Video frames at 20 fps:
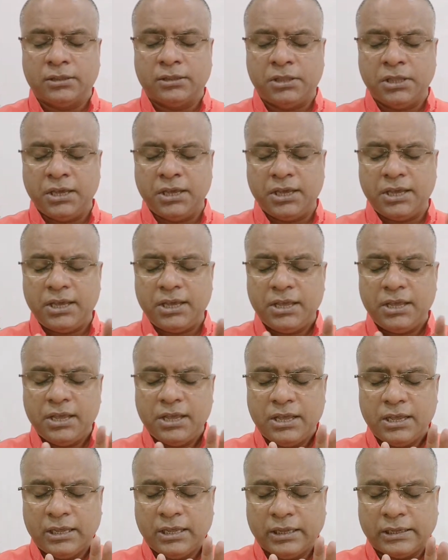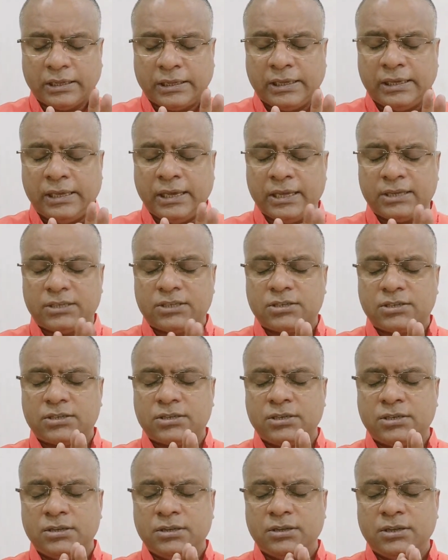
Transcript: they get